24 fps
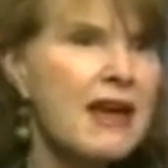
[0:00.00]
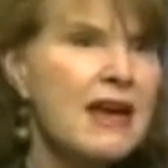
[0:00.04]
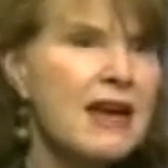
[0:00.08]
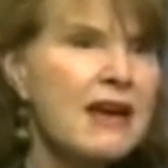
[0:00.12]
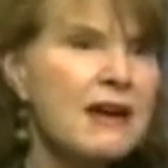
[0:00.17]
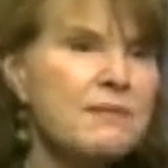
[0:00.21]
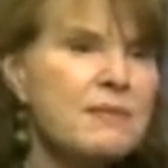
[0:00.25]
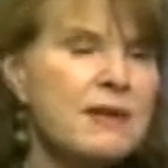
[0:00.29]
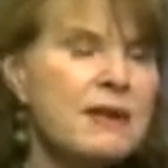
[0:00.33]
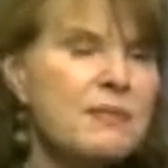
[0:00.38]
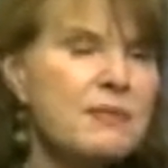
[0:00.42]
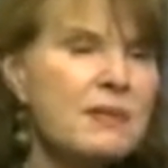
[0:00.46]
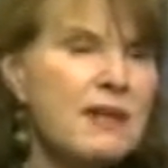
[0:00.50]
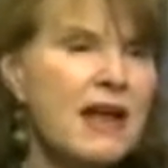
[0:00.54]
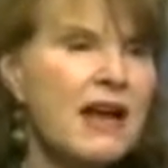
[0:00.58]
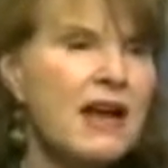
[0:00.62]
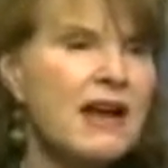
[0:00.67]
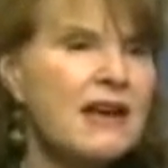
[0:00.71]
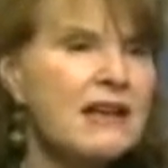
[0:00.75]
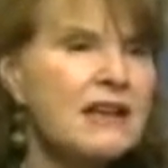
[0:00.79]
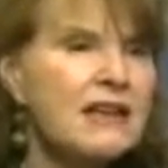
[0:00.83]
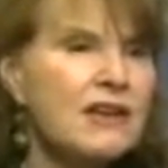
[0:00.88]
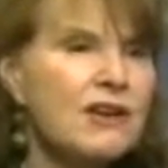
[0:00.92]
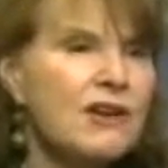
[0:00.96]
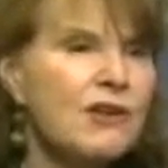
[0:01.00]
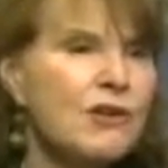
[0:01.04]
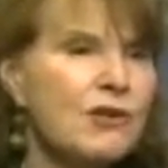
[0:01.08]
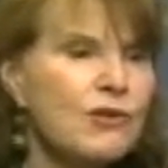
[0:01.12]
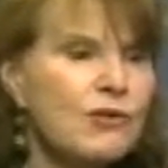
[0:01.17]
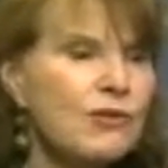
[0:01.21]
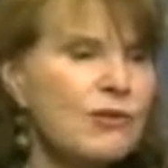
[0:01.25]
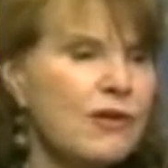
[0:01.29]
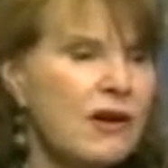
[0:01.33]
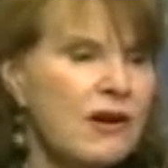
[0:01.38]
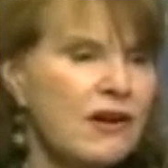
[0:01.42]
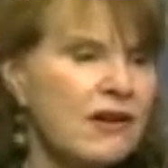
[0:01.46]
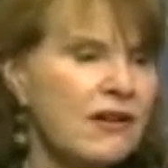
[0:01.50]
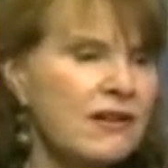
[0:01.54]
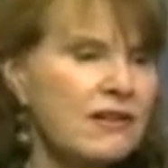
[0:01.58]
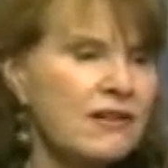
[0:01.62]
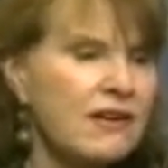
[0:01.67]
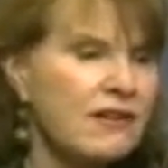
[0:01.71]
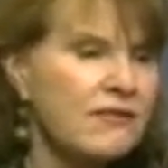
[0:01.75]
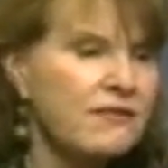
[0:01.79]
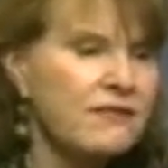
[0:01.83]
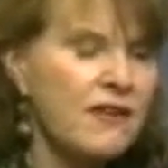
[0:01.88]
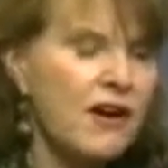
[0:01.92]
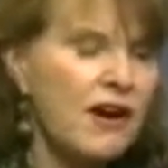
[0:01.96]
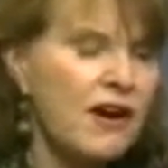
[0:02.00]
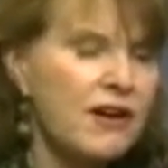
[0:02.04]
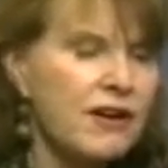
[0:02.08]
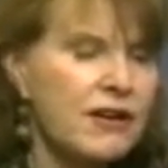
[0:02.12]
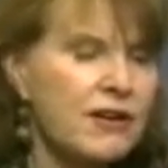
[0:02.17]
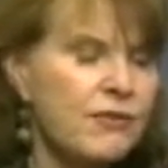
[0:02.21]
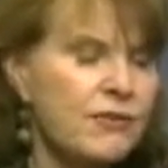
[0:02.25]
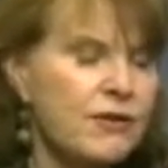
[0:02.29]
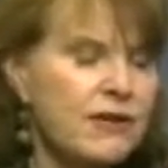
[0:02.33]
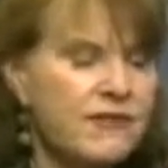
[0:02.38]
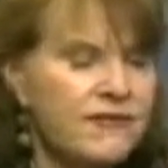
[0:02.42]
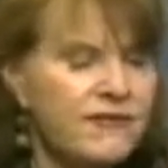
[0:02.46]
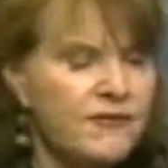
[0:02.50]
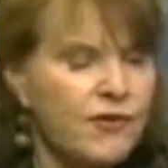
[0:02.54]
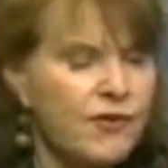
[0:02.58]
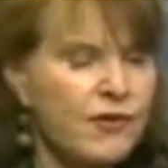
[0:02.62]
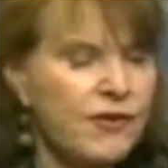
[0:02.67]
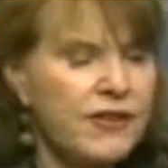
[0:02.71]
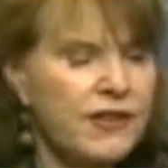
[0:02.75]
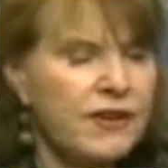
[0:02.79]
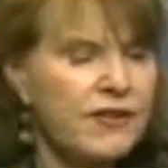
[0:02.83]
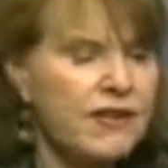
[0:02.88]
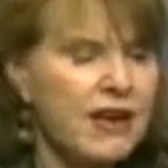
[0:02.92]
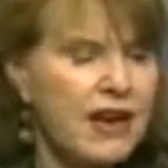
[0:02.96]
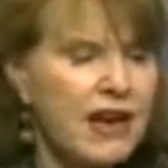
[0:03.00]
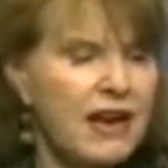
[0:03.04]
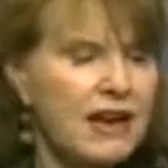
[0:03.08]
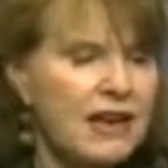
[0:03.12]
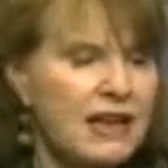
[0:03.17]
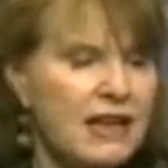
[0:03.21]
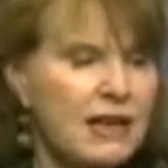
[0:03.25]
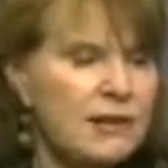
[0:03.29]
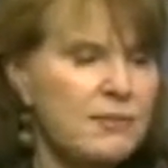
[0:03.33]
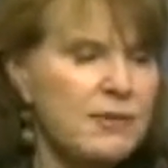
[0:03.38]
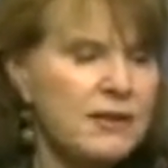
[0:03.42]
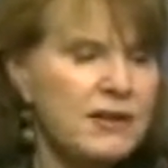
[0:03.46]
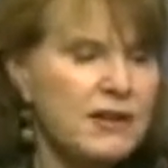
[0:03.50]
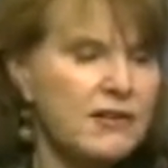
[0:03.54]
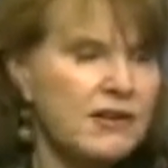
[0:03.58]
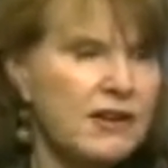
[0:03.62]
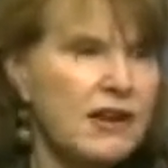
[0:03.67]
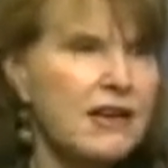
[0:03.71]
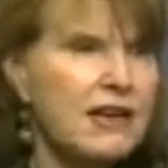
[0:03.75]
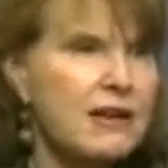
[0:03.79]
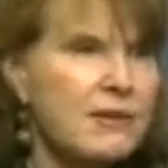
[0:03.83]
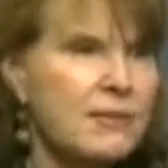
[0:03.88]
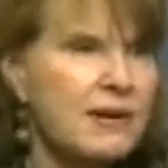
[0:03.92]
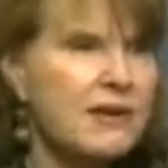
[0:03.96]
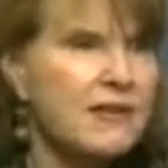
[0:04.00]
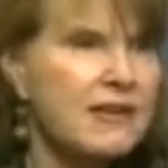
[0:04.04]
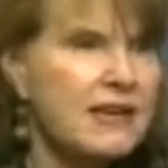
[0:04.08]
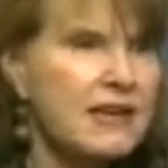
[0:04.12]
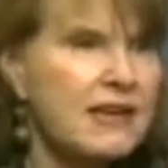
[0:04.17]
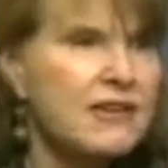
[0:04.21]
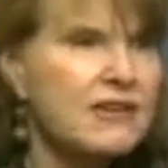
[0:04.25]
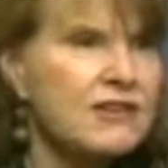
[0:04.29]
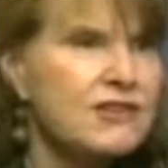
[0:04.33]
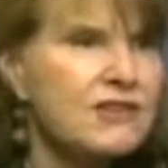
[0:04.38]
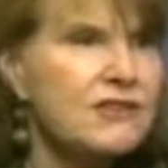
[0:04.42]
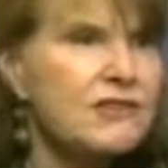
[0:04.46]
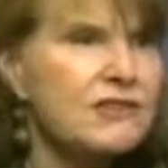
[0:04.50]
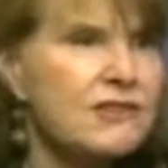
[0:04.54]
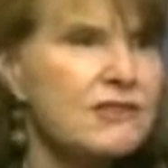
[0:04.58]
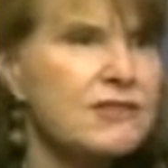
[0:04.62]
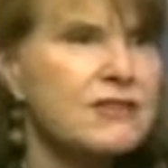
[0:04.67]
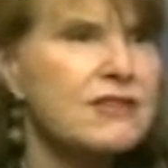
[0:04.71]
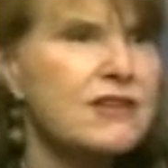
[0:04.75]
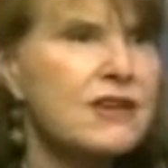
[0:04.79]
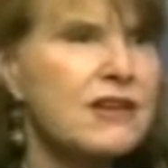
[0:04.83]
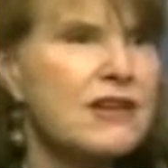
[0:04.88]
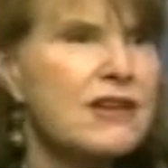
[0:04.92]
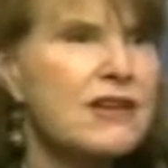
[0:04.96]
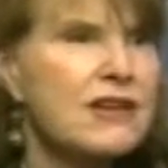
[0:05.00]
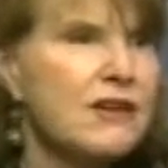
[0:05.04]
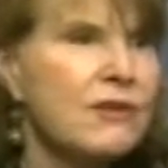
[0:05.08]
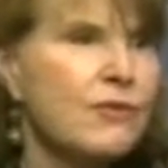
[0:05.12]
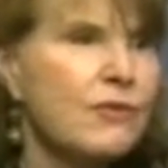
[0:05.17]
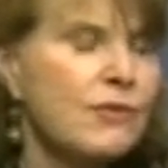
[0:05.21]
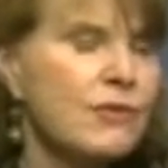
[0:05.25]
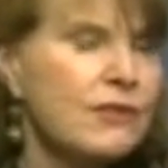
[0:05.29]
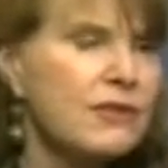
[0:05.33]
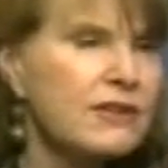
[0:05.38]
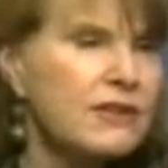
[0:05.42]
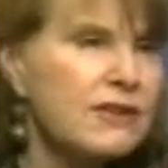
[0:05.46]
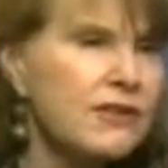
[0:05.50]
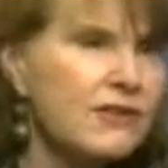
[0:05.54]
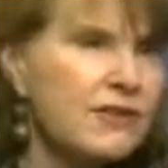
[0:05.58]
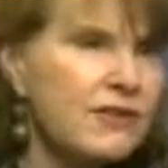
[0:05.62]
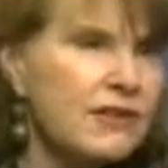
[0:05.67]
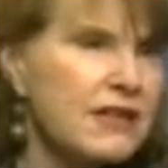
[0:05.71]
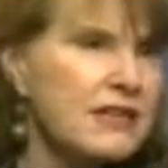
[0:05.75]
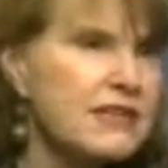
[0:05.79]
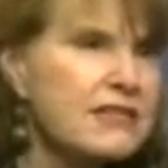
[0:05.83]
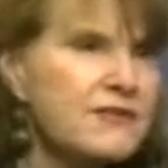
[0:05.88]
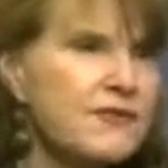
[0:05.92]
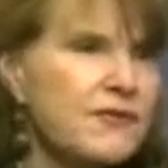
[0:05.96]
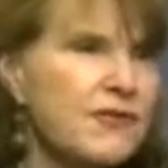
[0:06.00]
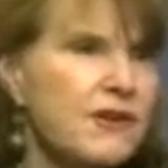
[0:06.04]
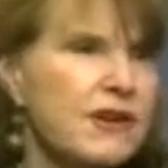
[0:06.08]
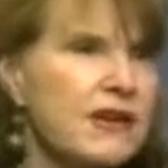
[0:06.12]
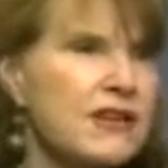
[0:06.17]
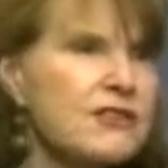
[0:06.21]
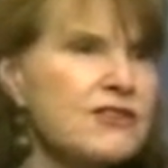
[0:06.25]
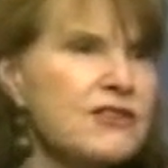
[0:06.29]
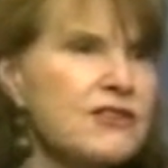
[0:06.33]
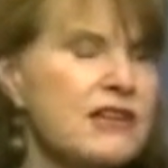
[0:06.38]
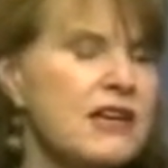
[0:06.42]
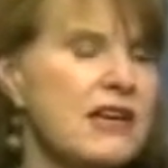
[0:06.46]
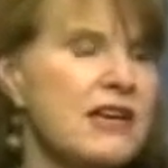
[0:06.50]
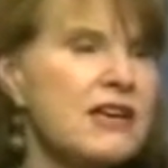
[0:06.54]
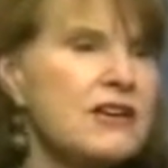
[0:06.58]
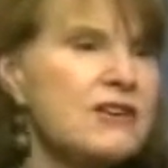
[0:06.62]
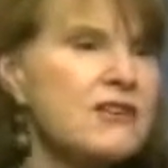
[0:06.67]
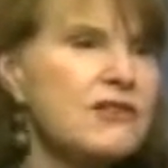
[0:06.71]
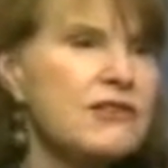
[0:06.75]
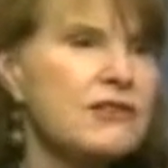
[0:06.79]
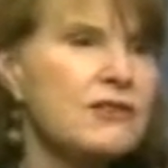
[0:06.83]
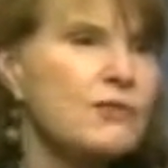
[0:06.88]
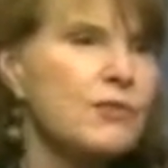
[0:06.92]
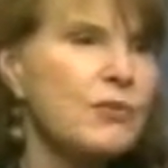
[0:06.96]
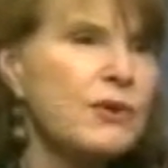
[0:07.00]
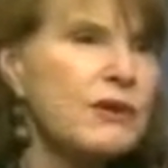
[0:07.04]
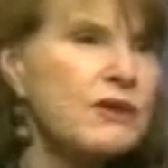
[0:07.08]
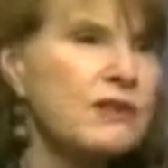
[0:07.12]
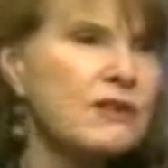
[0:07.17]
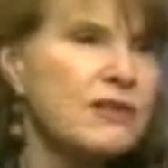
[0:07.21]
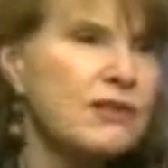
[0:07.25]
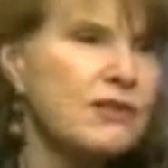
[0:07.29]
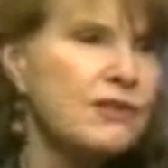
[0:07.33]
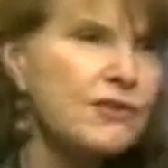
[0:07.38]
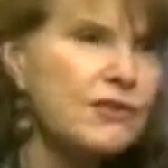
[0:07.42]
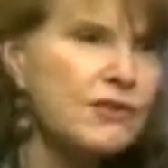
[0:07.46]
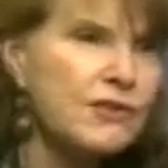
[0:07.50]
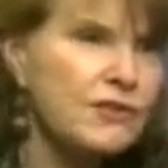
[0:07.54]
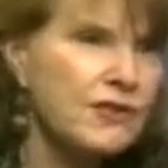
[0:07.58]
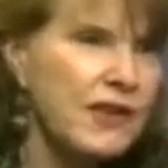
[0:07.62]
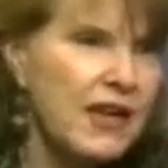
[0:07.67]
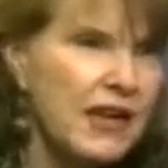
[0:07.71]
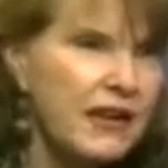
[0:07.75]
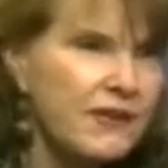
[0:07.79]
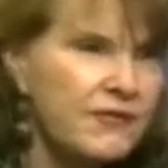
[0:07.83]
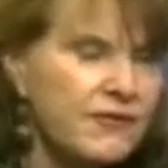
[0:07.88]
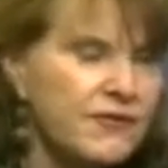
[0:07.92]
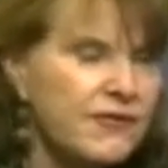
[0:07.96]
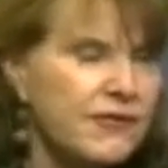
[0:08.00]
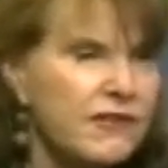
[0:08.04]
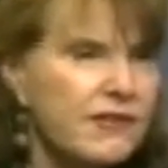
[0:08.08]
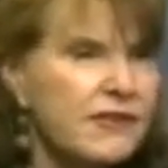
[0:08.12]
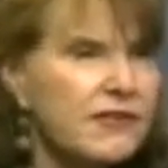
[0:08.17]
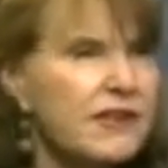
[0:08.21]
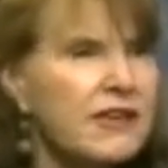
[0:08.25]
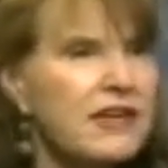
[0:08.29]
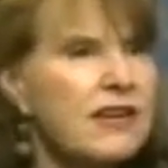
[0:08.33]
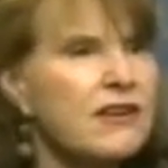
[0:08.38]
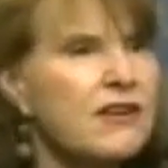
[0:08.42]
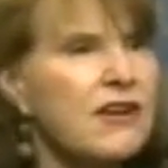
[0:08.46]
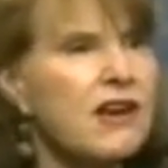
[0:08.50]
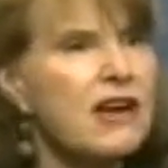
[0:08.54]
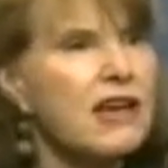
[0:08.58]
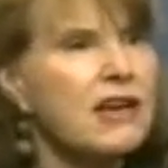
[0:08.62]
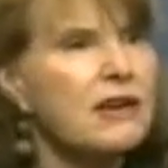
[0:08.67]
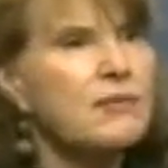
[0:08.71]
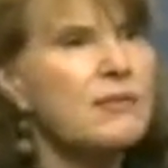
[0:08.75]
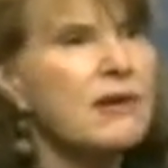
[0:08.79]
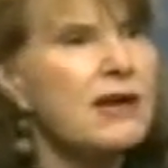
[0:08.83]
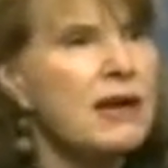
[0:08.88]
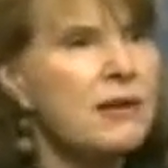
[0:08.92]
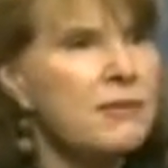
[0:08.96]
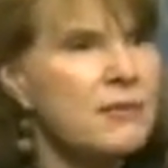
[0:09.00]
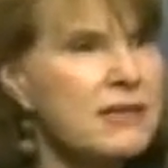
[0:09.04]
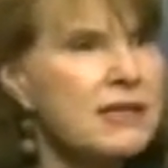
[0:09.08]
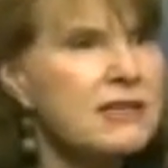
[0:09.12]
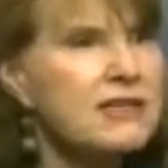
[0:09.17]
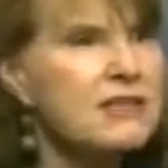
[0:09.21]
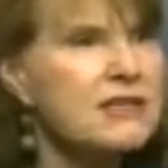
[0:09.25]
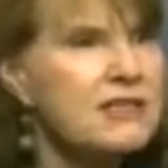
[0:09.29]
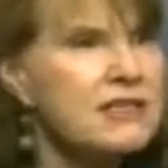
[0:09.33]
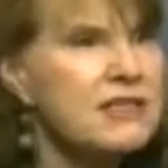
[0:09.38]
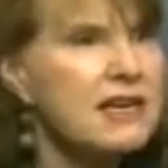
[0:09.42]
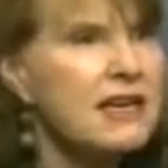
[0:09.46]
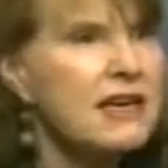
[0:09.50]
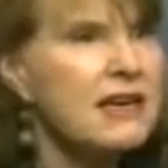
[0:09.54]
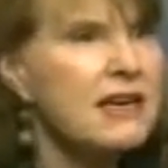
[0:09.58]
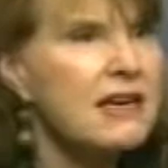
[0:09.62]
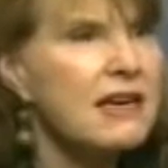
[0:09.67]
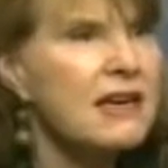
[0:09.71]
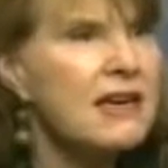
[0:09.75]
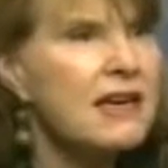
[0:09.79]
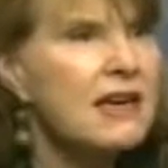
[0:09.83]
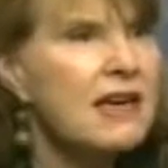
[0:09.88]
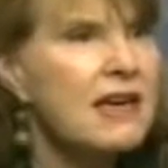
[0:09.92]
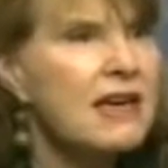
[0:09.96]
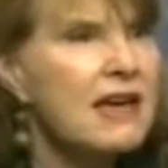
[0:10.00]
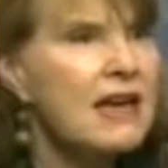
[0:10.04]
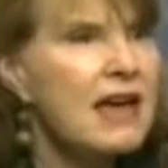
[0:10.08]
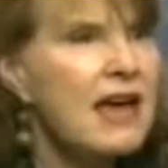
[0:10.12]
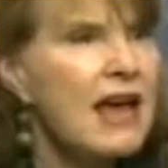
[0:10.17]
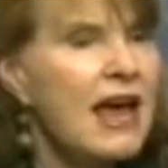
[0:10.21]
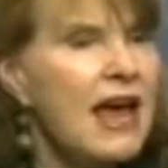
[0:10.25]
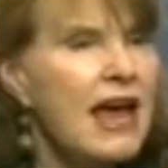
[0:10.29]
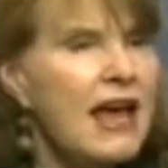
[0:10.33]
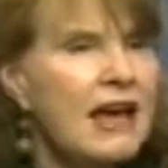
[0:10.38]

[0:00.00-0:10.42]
People I know are arguing for their candidate, but they're talking about the issues. We'll do this for education. Mm-hmm. We'll do that for the economy. Mm-hmm. I mean, just like, mm-hmm.